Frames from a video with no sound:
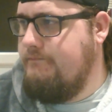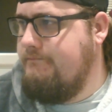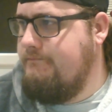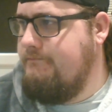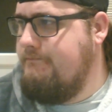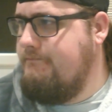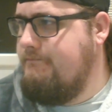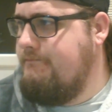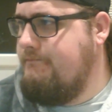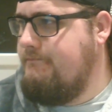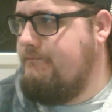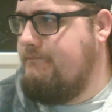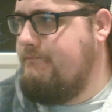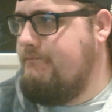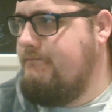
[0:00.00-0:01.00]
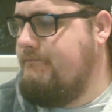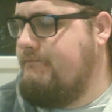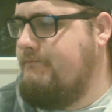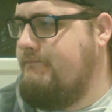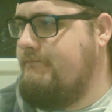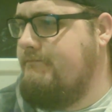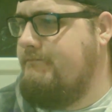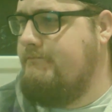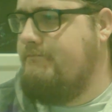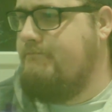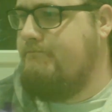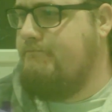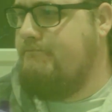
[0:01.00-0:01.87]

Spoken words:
(silence)